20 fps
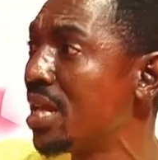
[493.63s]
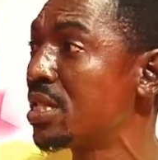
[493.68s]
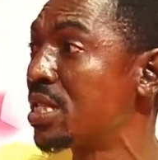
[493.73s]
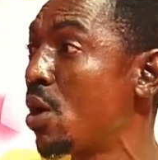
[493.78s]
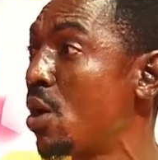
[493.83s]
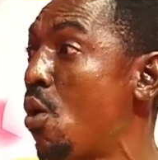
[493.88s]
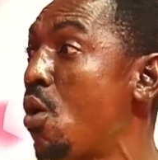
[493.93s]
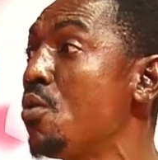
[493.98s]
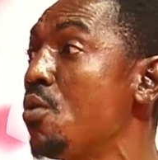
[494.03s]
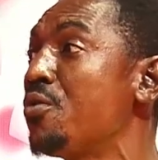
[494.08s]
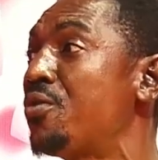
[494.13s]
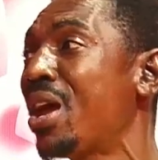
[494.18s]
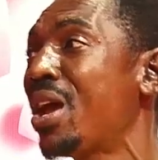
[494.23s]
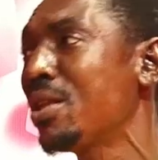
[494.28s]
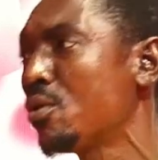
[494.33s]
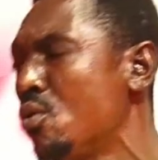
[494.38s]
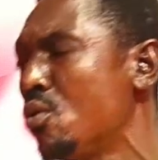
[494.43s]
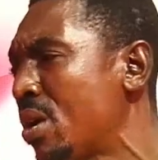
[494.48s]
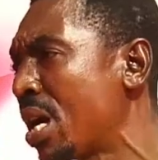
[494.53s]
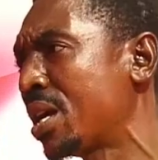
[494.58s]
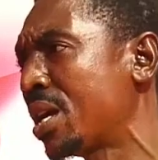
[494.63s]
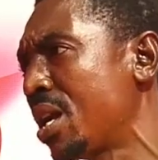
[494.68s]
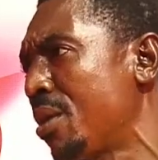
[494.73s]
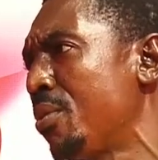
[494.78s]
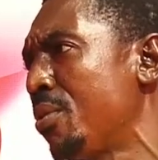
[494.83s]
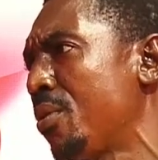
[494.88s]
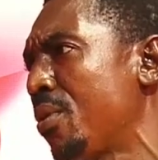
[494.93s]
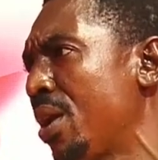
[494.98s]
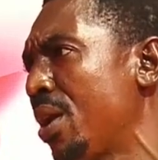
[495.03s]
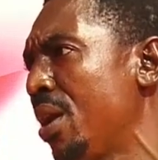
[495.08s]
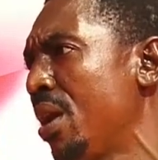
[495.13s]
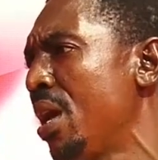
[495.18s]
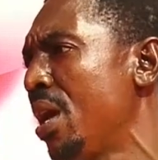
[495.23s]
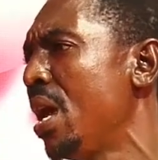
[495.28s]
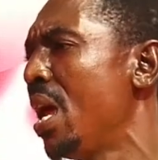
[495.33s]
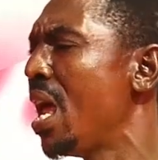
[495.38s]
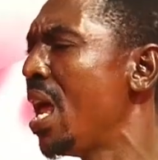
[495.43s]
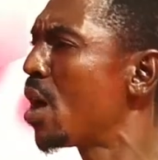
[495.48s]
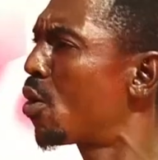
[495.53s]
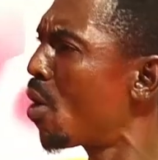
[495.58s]
na en se ontwa no ho kakrabia hwe
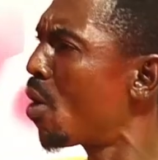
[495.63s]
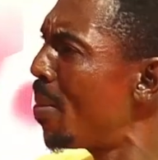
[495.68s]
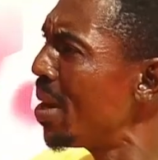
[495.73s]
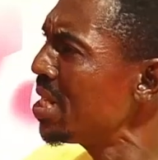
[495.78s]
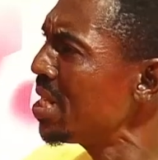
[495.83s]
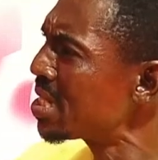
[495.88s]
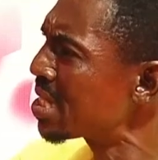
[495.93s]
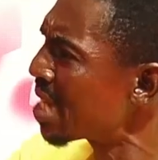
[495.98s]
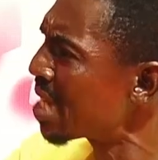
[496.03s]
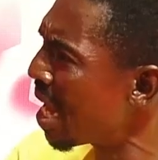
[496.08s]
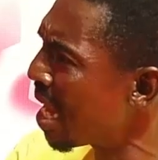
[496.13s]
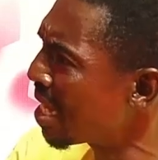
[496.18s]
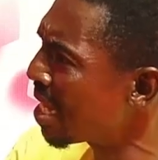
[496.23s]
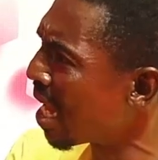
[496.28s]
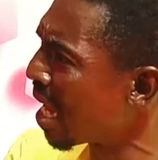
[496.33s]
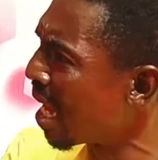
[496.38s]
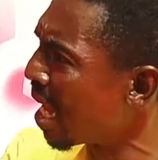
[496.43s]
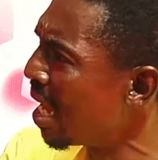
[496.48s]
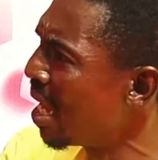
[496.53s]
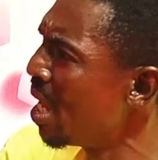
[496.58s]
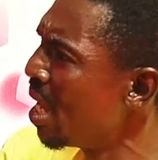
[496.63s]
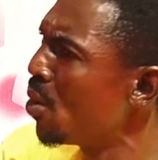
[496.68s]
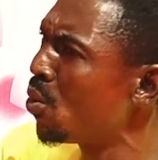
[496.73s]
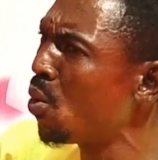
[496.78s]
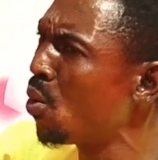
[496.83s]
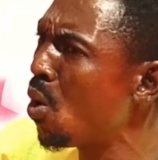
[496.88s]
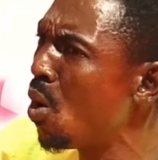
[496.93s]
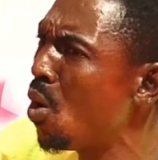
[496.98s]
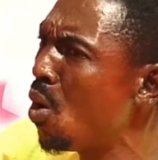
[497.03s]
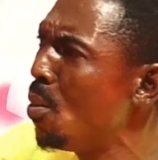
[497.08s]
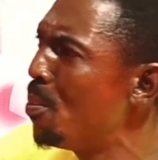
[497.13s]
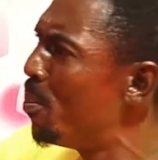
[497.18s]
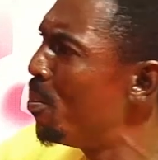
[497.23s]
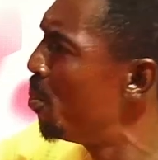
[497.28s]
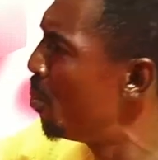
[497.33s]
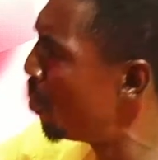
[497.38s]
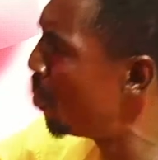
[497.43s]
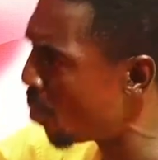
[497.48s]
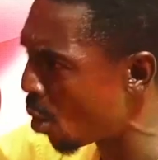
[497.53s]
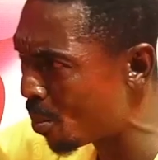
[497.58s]
e koba ne saa na wo
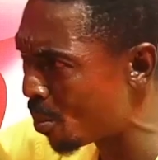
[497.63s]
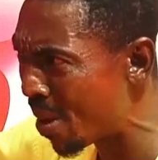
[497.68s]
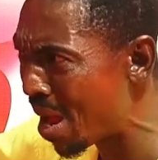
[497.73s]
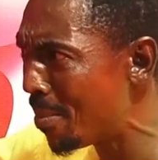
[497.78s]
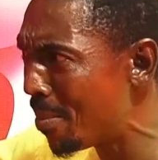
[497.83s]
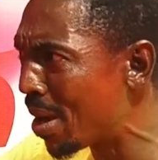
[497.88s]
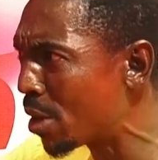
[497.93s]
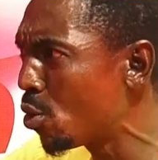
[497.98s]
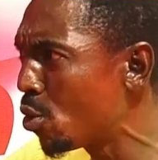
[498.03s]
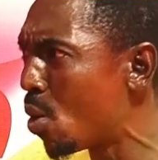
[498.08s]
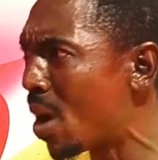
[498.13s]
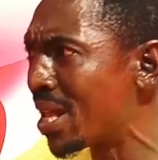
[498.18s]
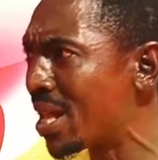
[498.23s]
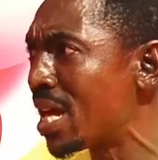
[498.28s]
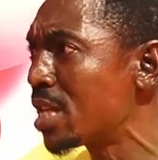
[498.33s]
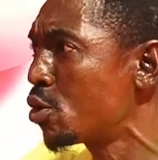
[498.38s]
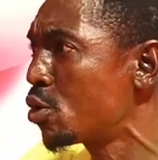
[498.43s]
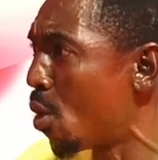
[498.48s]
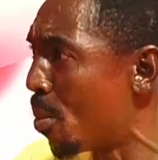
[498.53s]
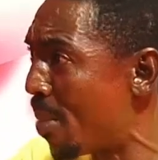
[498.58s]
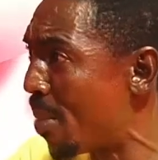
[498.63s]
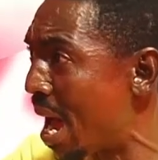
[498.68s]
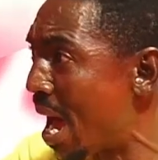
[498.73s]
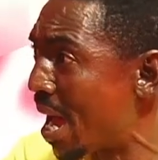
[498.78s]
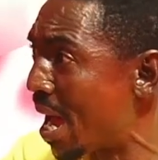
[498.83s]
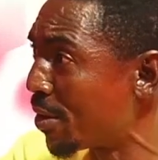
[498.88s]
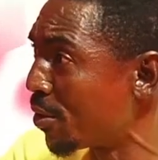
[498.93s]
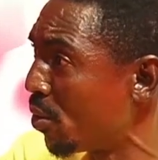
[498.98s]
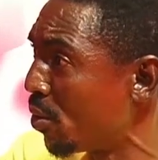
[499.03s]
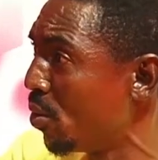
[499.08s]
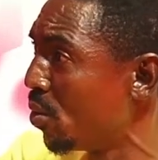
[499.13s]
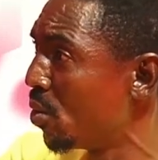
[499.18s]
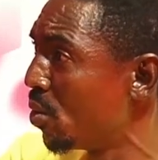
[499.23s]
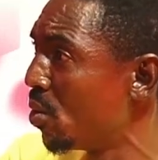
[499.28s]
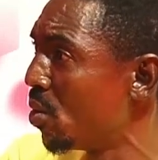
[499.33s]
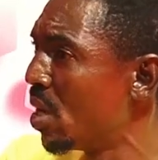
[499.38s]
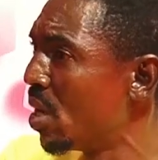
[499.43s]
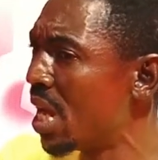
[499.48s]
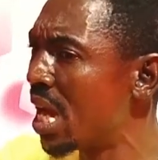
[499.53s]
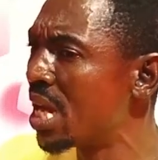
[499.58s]
obema no wa na so ba no
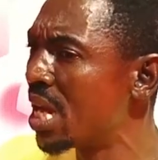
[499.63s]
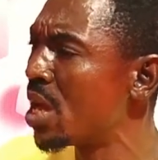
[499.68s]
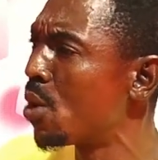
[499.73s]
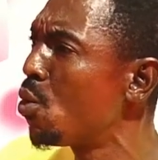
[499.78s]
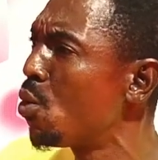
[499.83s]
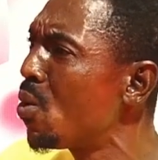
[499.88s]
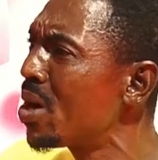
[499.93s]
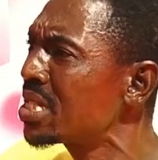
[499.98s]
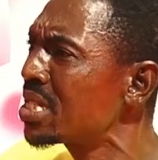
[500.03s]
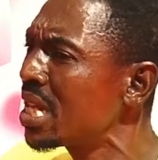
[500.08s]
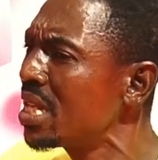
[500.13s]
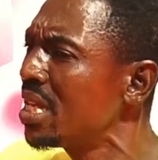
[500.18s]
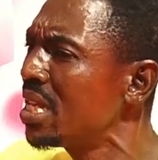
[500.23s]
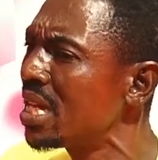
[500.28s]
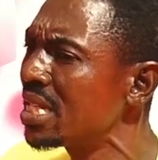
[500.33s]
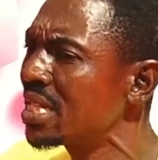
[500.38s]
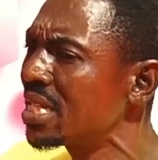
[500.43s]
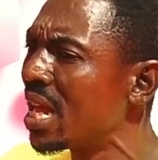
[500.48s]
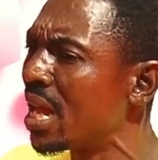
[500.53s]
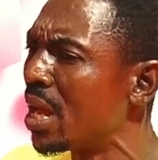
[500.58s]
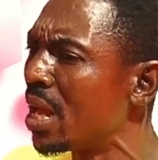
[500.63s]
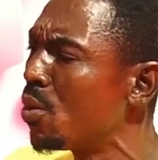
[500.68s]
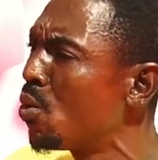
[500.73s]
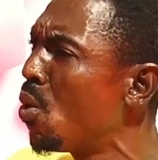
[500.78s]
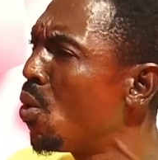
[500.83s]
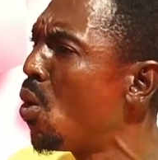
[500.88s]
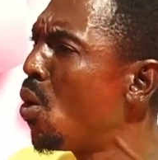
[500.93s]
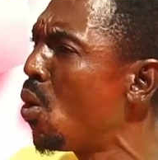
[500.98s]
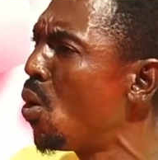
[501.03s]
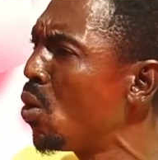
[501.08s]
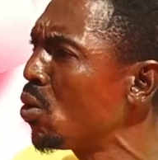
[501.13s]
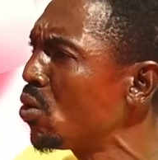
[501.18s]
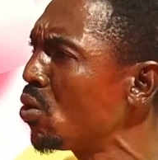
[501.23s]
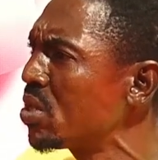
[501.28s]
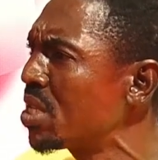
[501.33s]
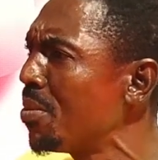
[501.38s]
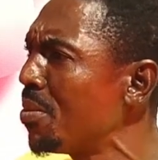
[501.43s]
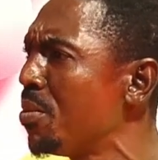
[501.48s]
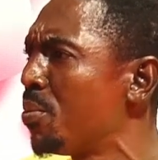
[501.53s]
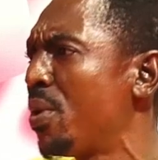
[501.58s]
e ye wo se die se wo
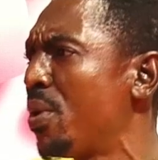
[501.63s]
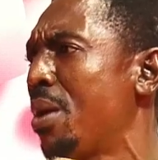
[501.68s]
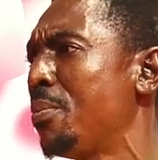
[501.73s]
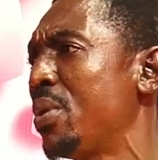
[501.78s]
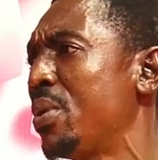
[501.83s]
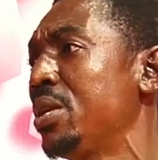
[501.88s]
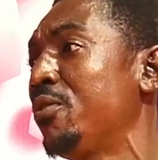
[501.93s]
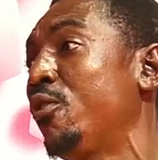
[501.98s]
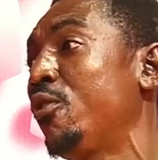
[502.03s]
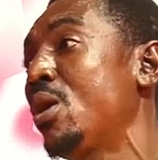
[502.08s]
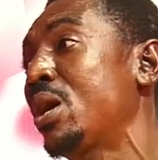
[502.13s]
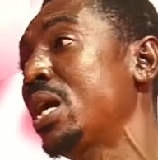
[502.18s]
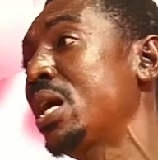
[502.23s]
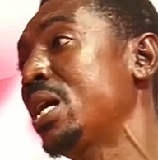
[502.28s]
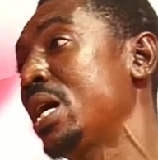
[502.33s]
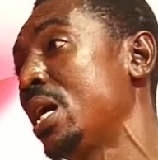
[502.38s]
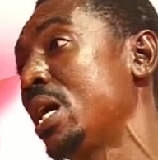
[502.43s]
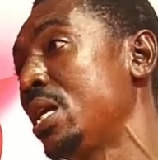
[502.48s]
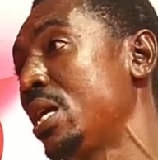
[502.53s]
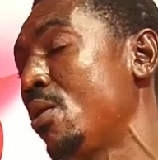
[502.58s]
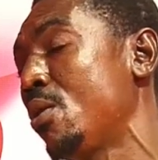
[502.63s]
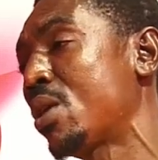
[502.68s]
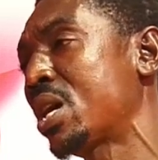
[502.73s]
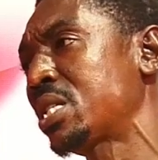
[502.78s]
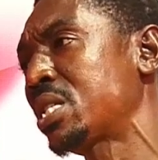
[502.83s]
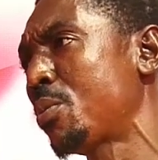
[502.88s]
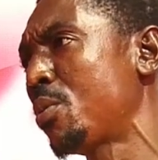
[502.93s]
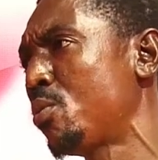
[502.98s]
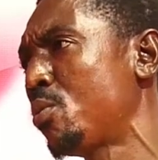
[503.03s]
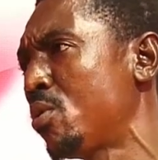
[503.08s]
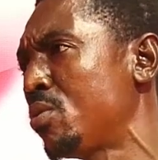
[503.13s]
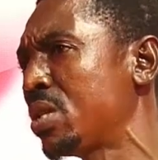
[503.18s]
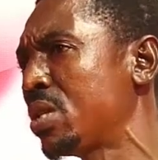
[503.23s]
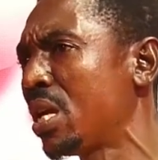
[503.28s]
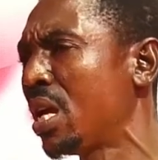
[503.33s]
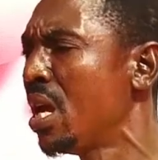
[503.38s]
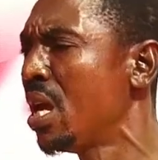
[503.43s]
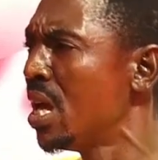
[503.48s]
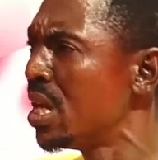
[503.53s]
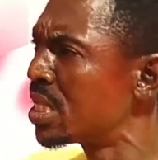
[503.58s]
no se mpanyi fo ka e wo ka se bebu
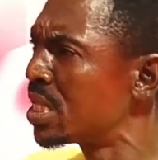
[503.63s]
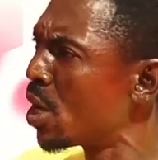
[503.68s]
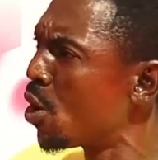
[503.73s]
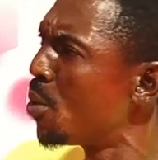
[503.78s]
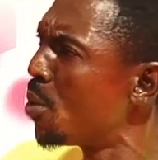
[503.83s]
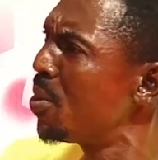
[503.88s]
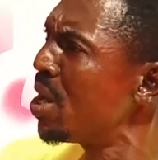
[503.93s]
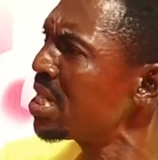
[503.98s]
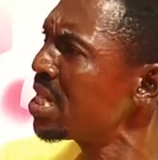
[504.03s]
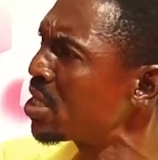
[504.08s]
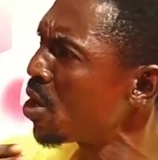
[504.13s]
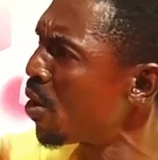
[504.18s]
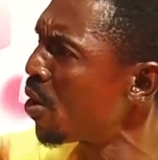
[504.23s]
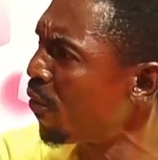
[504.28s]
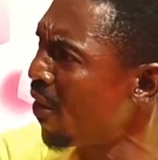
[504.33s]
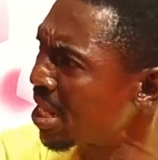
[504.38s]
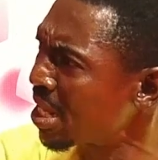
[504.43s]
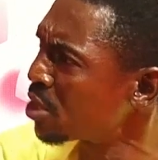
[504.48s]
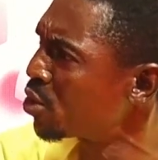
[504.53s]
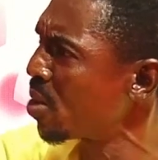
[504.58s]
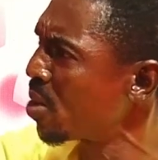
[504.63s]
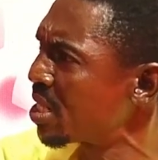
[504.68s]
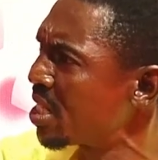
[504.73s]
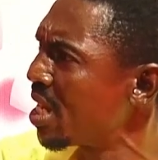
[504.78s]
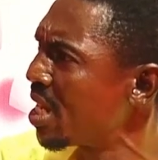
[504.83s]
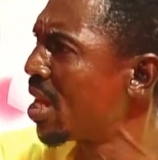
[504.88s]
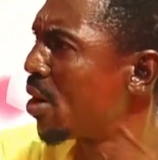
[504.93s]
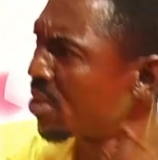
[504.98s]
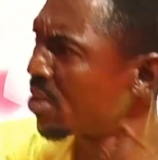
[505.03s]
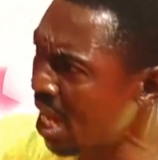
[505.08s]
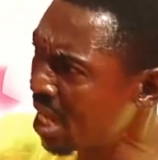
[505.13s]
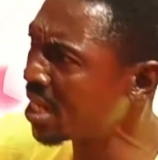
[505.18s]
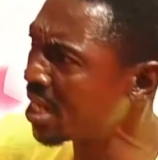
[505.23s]
se se obresi on fa de so che na o